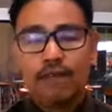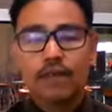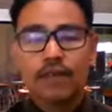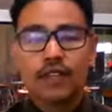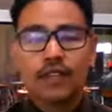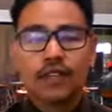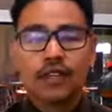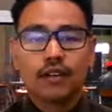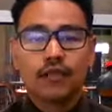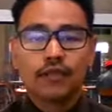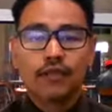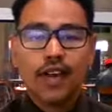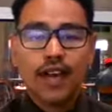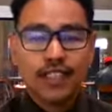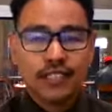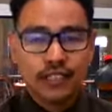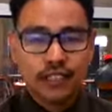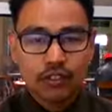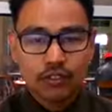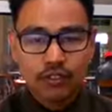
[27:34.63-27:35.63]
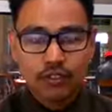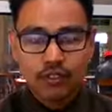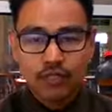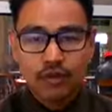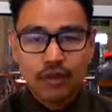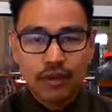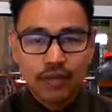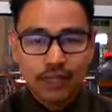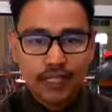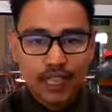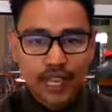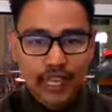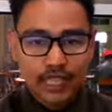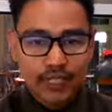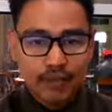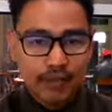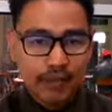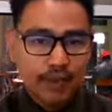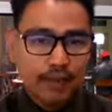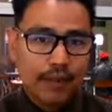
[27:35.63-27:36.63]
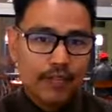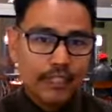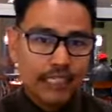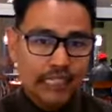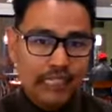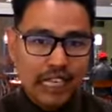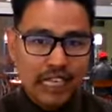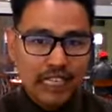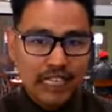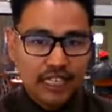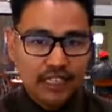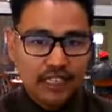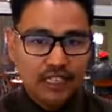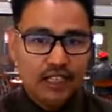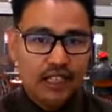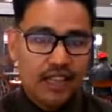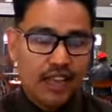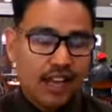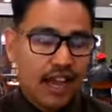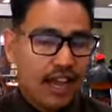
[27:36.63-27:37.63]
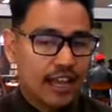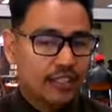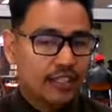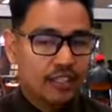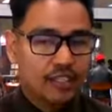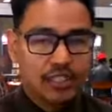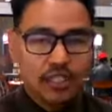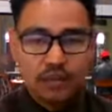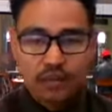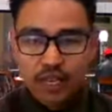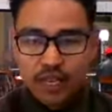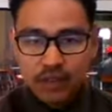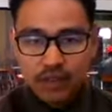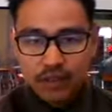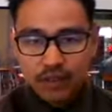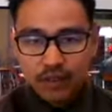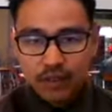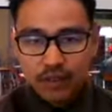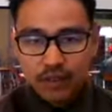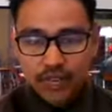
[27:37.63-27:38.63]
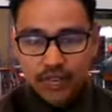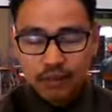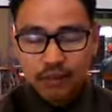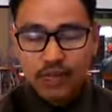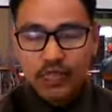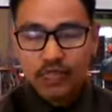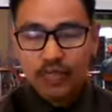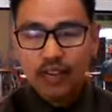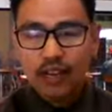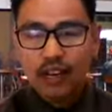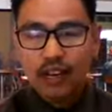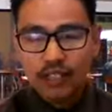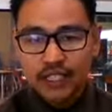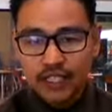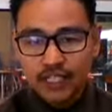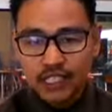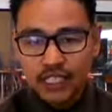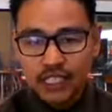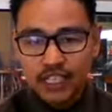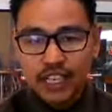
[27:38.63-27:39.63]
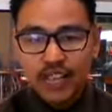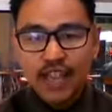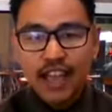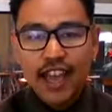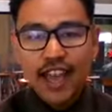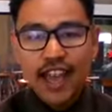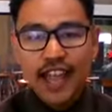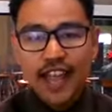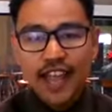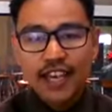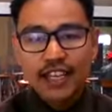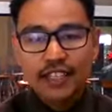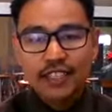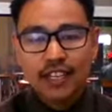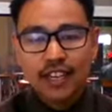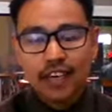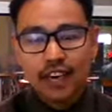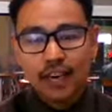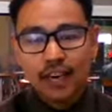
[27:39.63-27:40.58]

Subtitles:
FAFSA or DREAM application by March 2nd, has their GPA verified by the college, and